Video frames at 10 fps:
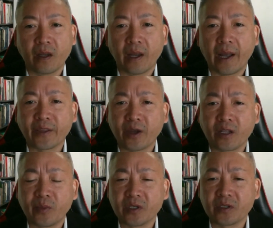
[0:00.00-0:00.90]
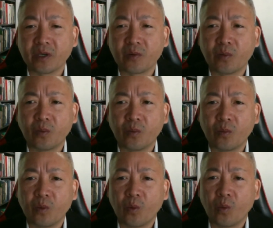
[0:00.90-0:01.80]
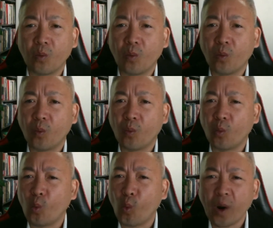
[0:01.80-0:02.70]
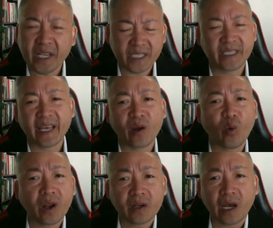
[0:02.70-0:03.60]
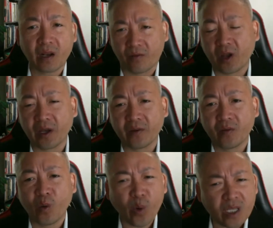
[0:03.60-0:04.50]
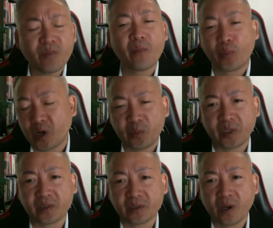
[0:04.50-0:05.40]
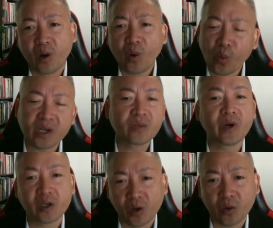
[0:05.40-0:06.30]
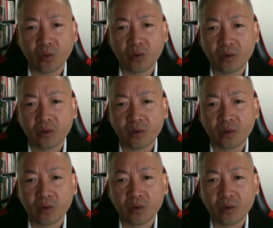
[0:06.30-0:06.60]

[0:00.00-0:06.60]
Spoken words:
I thought to myself, what is it that I want out of life? What is my purpose? What is my goal?